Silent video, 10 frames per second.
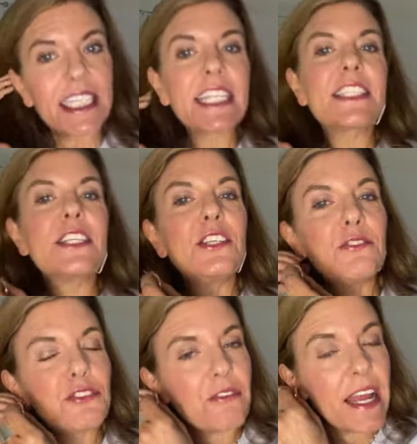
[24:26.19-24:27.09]
That's the
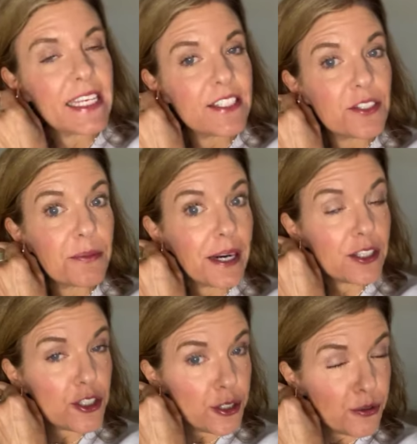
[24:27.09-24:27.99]
new trend is to wear
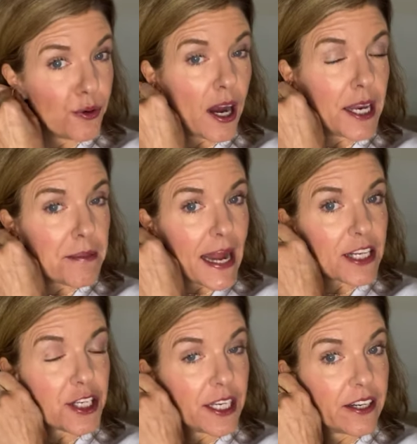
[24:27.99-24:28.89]
two
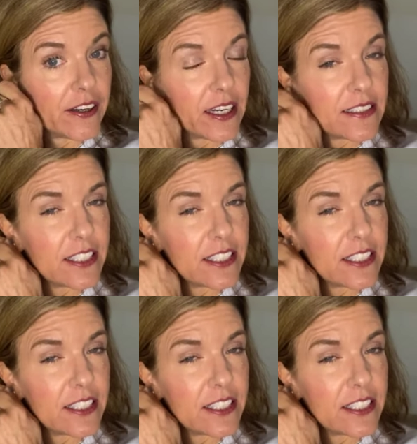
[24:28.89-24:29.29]
unmatching earrings.